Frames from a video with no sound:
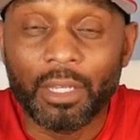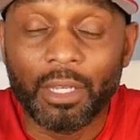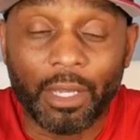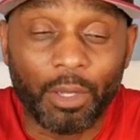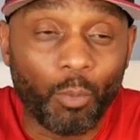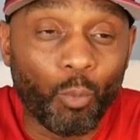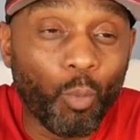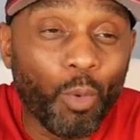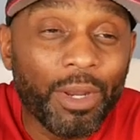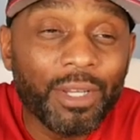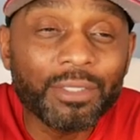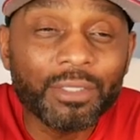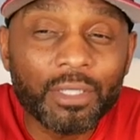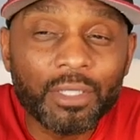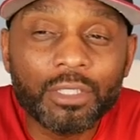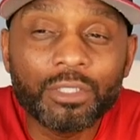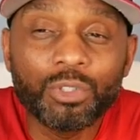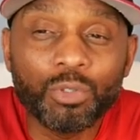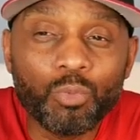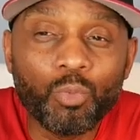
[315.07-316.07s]
like what is it
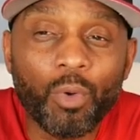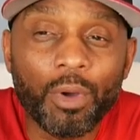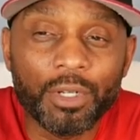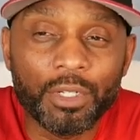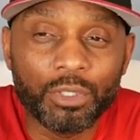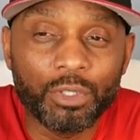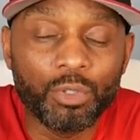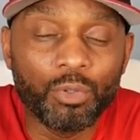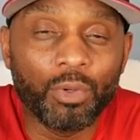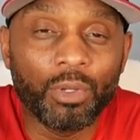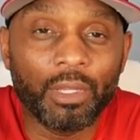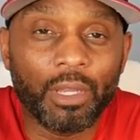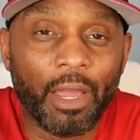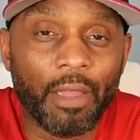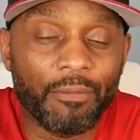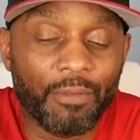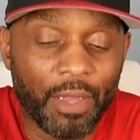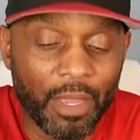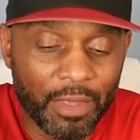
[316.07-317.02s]
that you want to do in life?